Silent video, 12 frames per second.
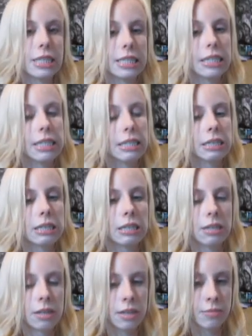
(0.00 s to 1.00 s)

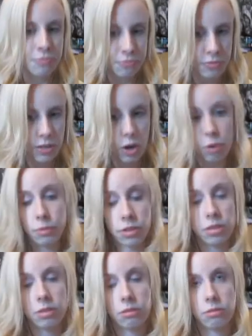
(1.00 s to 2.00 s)
until
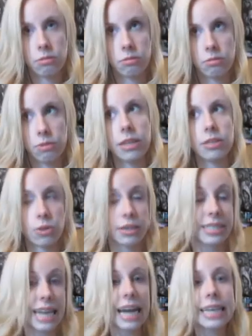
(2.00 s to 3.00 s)

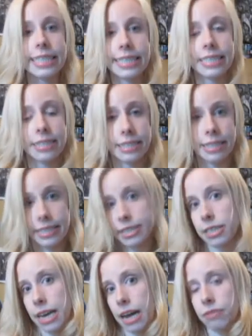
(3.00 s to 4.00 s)
exactly a
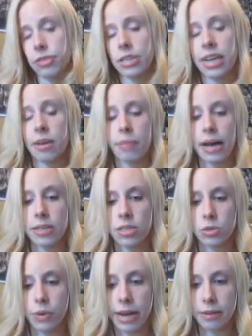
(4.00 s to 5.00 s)
year after he had
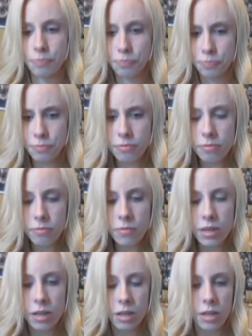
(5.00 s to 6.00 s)
passed away.
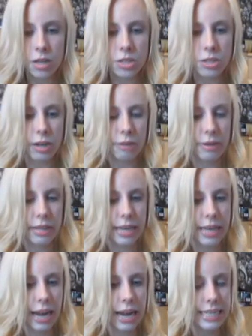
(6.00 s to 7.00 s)
So I
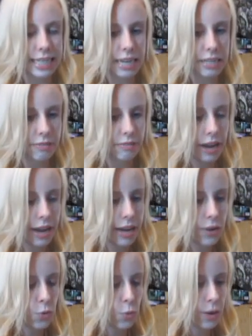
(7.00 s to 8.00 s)
really
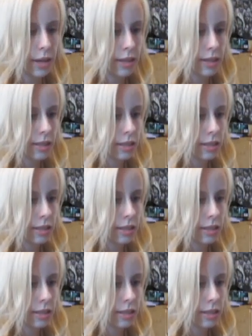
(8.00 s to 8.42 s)
identified with